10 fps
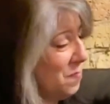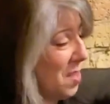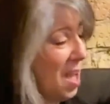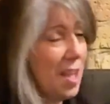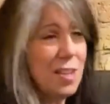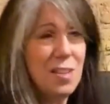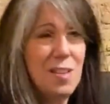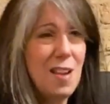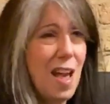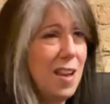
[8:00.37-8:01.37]
I could
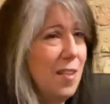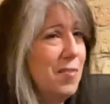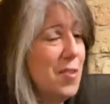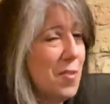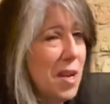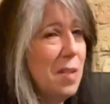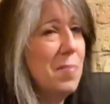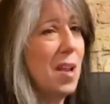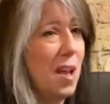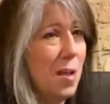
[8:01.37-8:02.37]
not have
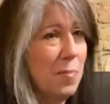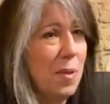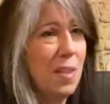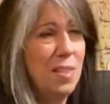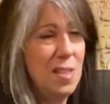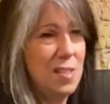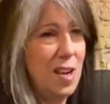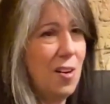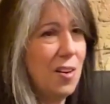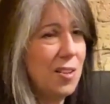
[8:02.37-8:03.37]
dreamed up these
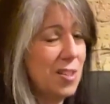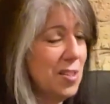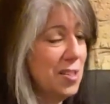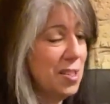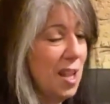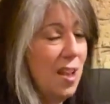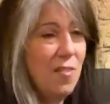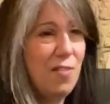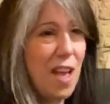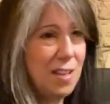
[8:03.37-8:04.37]
characters.
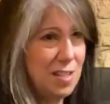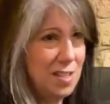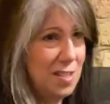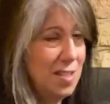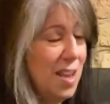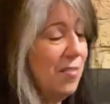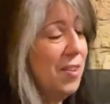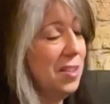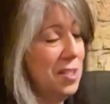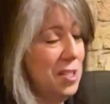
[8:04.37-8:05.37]
Fact is
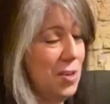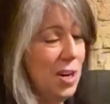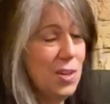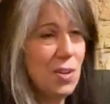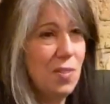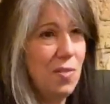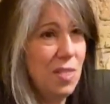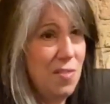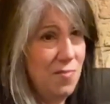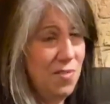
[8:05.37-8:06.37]
definitely stranger
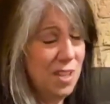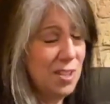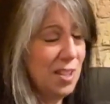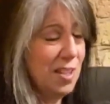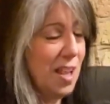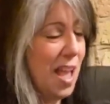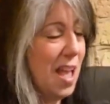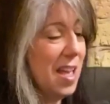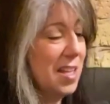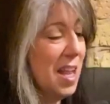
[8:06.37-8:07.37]
than fiction,
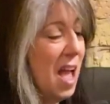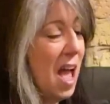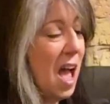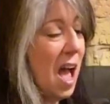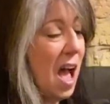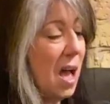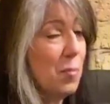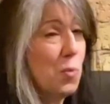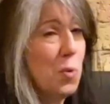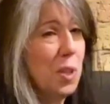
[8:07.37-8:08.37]
and
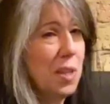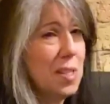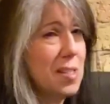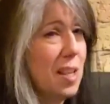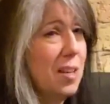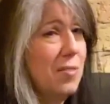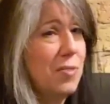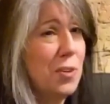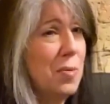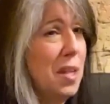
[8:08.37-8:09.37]
I'm really excited
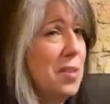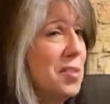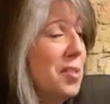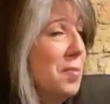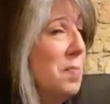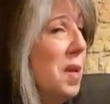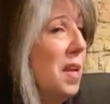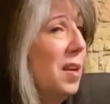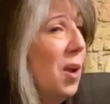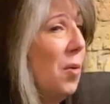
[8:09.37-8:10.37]
for readers to meet
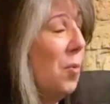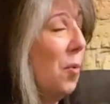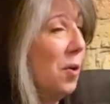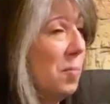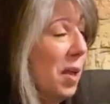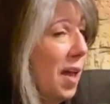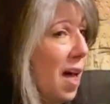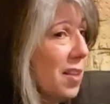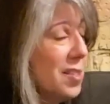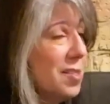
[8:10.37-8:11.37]
Ward
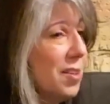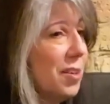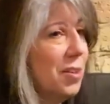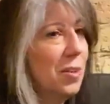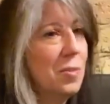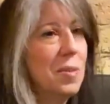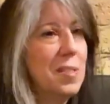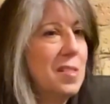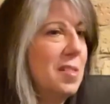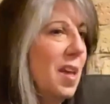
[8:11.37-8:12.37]
McAllister, who was
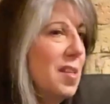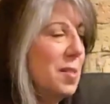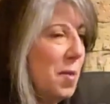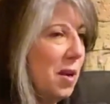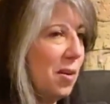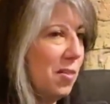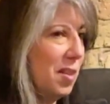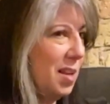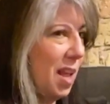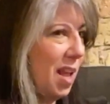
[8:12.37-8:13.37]
the tastemaker of the
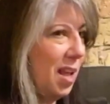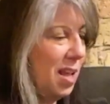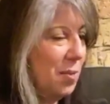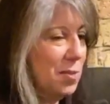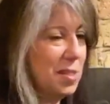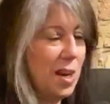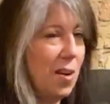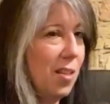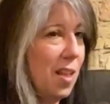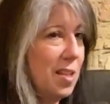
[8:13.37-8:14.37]
day. He was
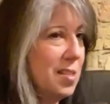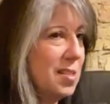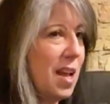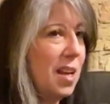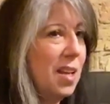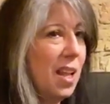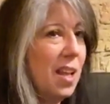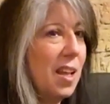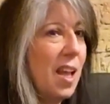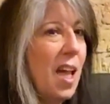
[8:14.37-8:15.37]
Caroline's
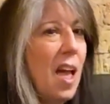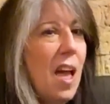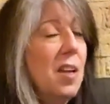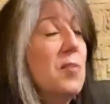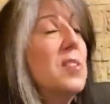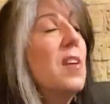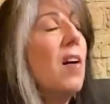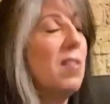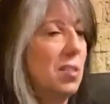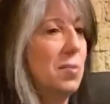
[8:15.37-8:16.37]
sidekick, and he was the
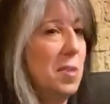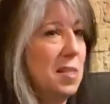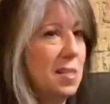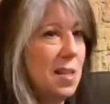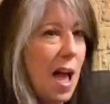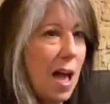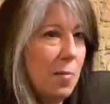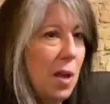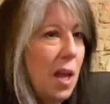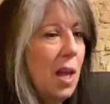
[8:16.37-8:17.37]
ultimate snob.
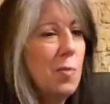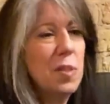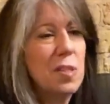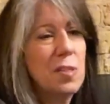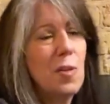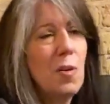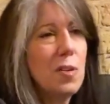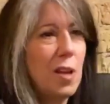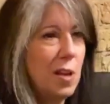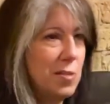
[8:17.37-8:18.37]
He would scold
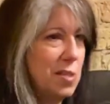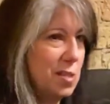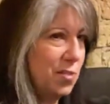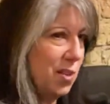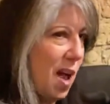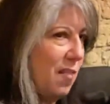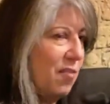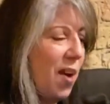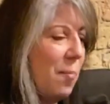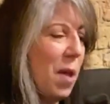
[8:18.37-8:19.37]
a hostess for not
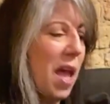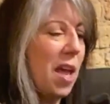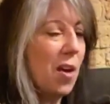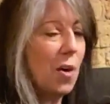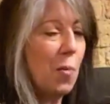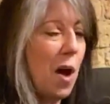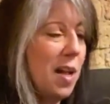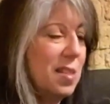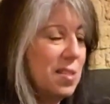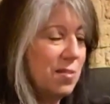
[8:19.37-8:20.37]
frappéing her
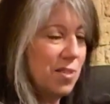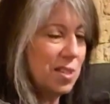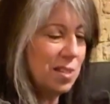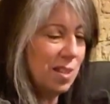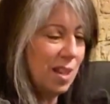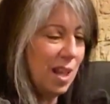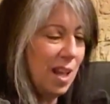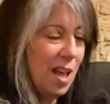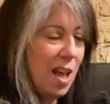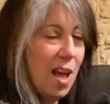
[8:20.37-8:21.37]
wine sufficiently.
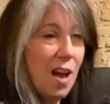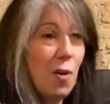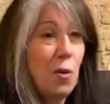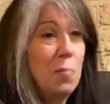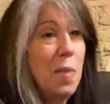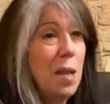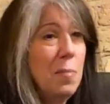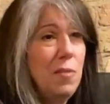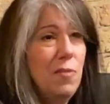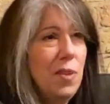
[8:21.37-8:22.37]
Or
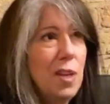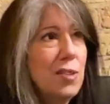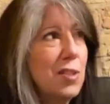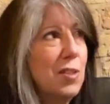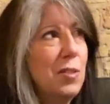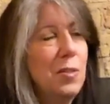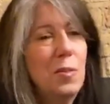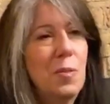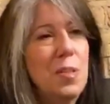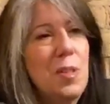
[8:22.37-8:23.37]
Mamie Fish, who
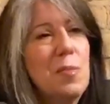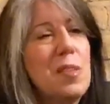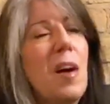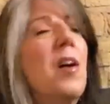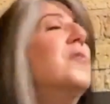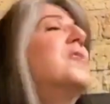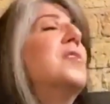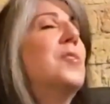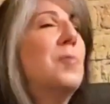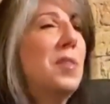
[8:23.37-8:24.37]
she was the
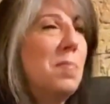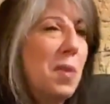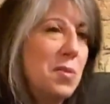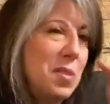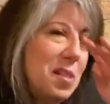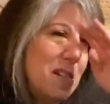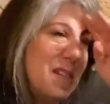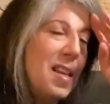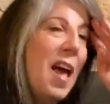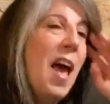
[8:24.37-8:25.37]
hostess with the
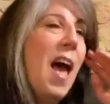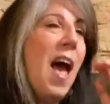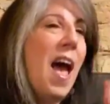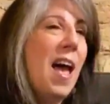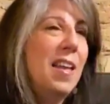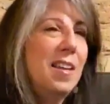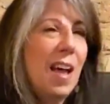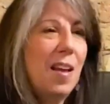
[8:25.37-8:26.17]
mostest, and uh,